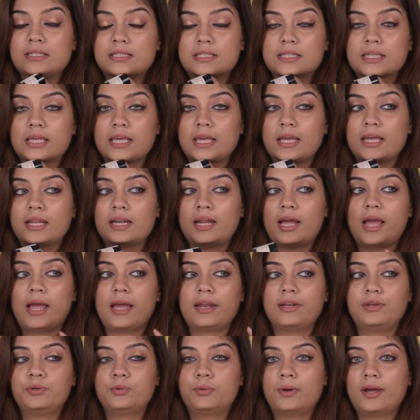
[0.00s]
skin
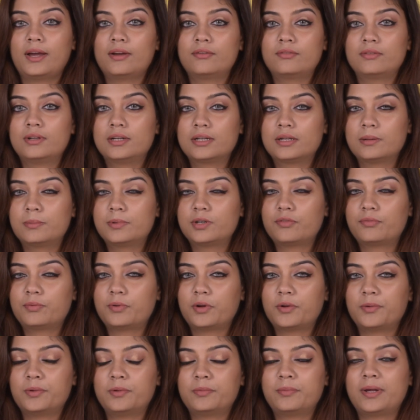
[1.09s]
and you have a little bit of
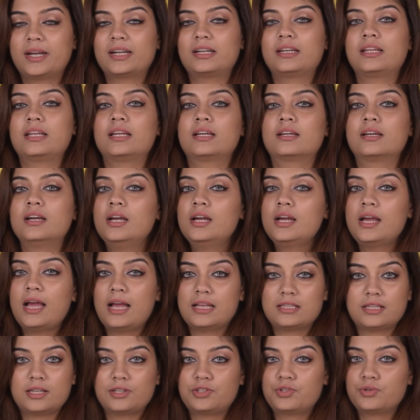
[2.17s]
problematic,
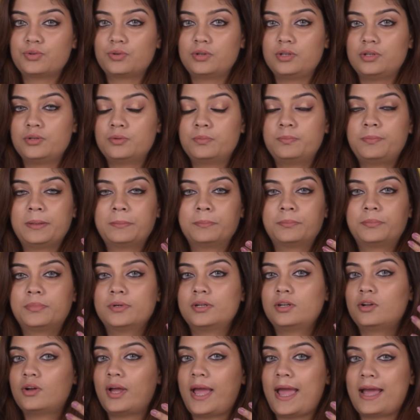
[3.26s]
as I told you,
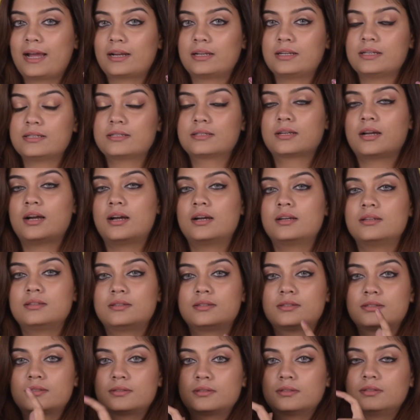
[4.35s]
pimple or acne
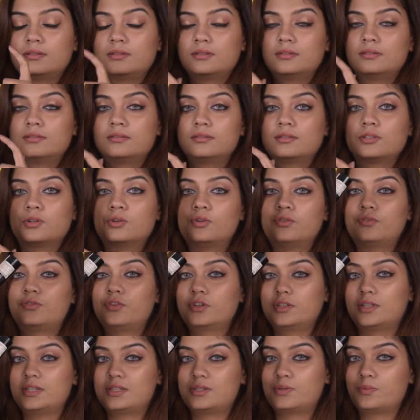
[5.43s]
scars, go
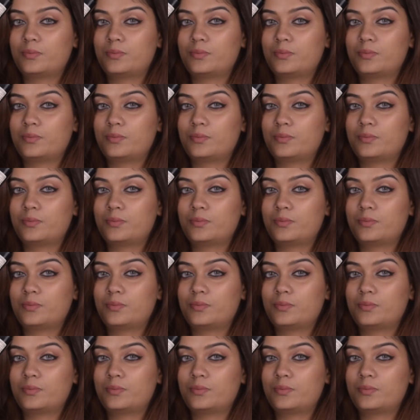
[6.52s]
for this